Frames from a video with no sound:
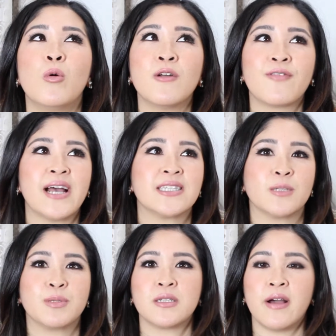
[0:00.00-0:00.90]
all of that
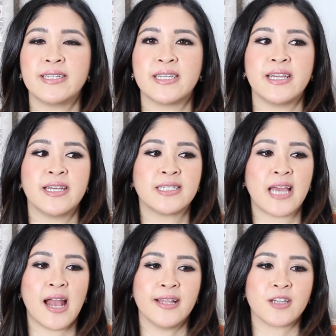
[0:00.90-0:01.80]
subsided
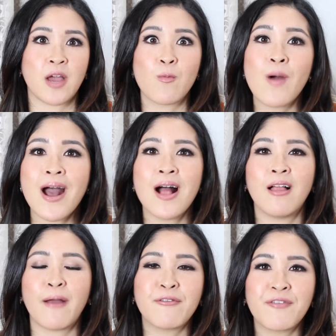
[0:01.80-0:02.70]
and I'm
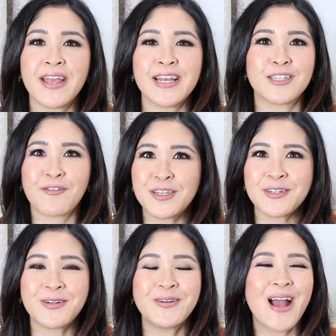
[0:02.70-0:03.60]
well I'm fit as a
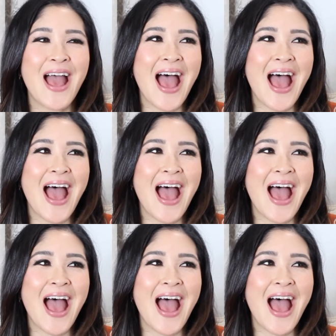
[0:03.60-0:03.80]
fiddle